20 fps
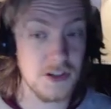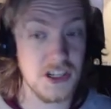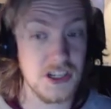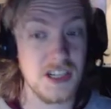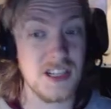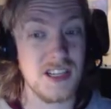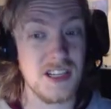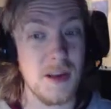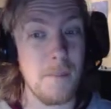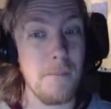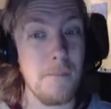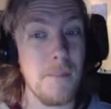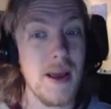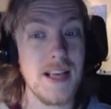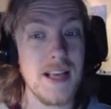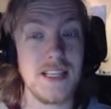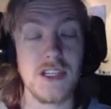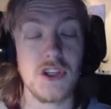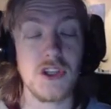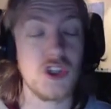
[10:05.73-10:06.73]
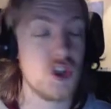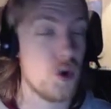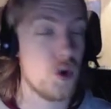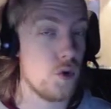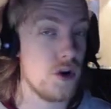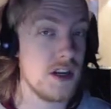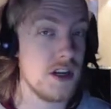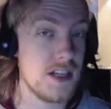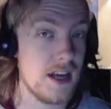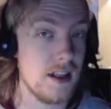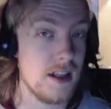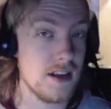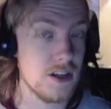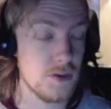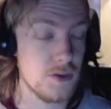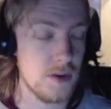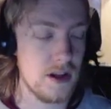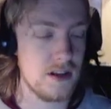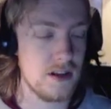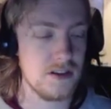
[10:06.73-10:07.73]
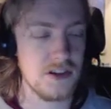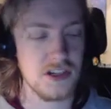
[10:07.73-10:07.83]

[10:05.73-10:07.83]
but she does amazing storytelling as well.